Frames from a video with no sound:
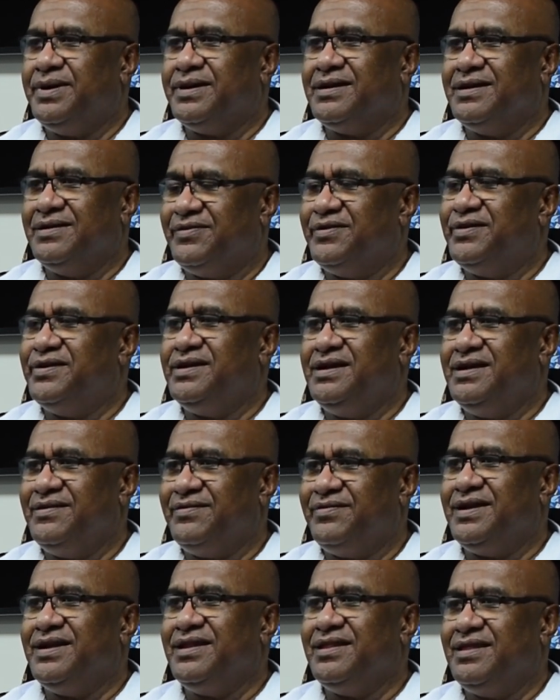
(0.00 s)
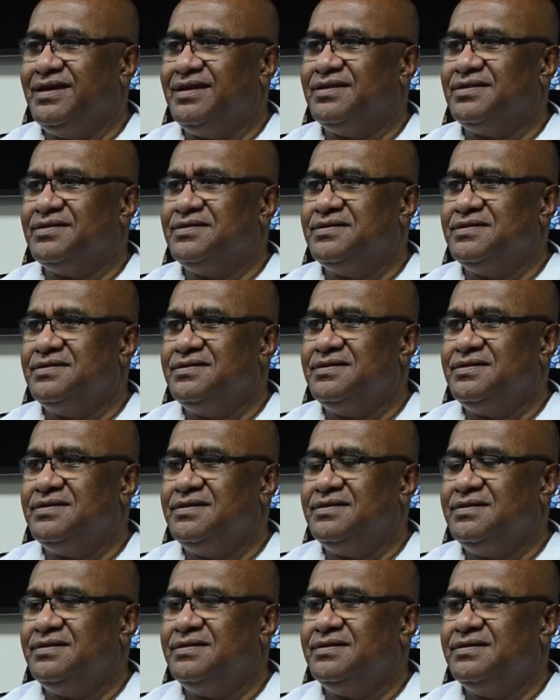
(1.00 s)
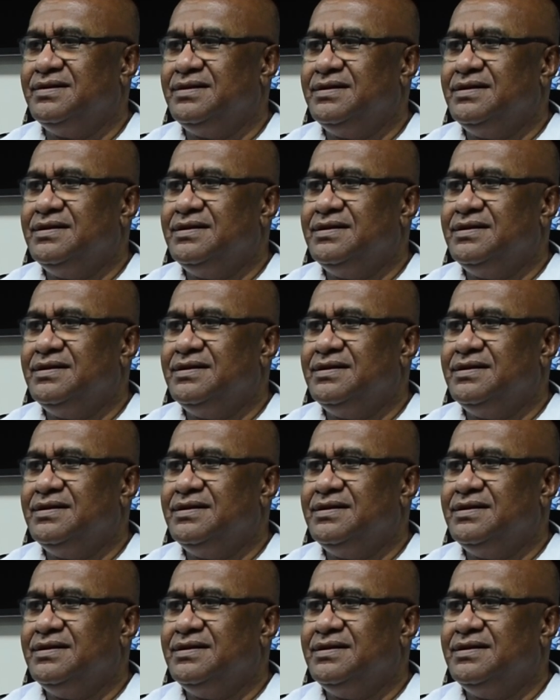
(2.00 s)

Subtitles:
But if only, if anything, to